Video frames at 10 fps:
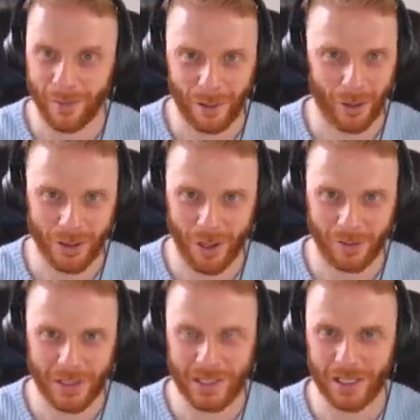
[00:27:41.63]
close off
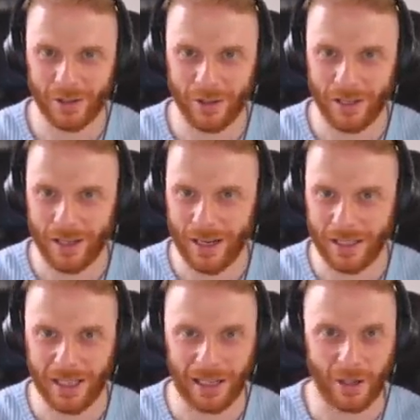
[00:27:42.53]
this deal, and
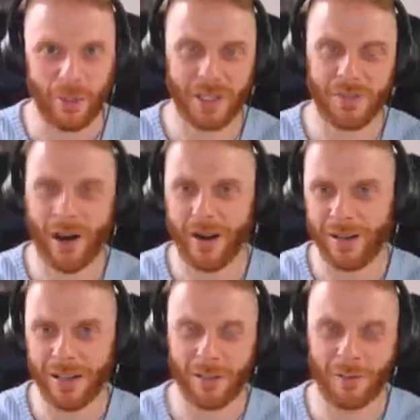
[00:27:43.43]
then get a little bit smarter
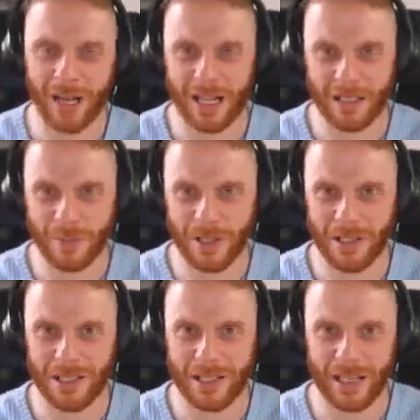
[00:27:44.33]
in your freelancing
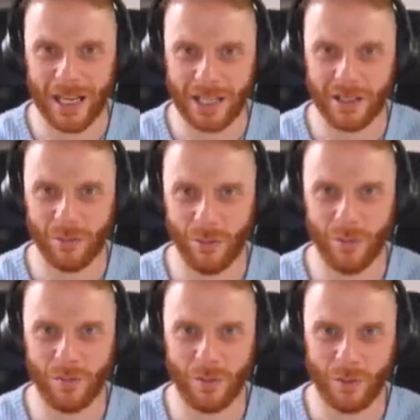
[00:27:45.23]
business as you
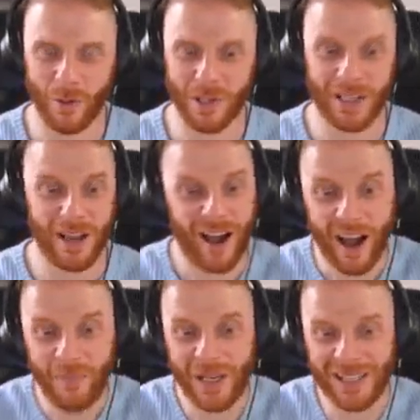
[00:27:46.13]
move forwards.
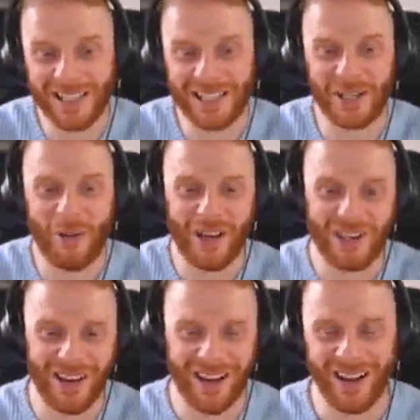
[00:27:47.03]
I've been in this
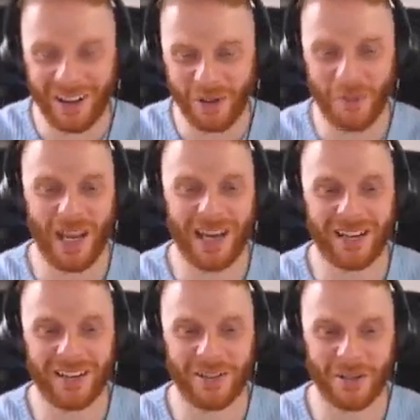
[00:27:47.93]
situation, I know the pain,
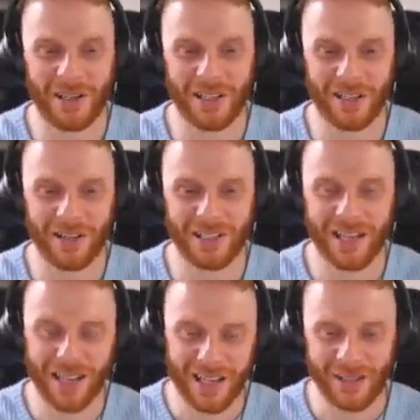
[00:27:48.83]
I know that it sucks,
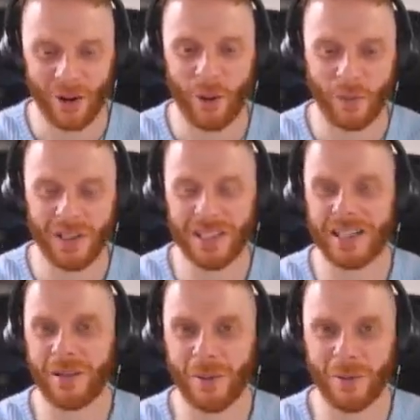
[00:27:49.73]
so hopefully this
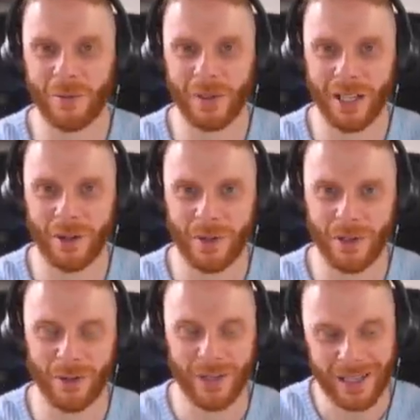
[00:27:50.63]
template will help
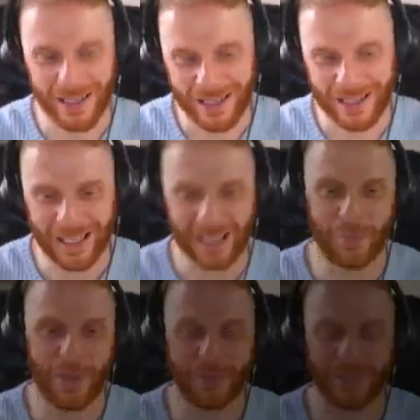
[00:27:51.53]
you get
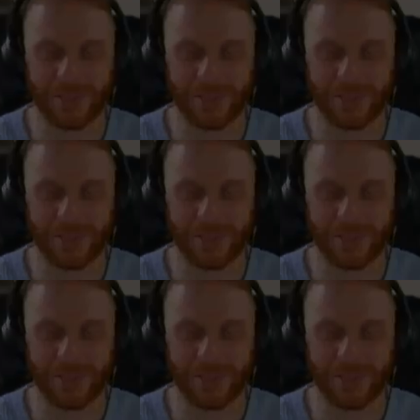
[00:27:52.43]
that payment.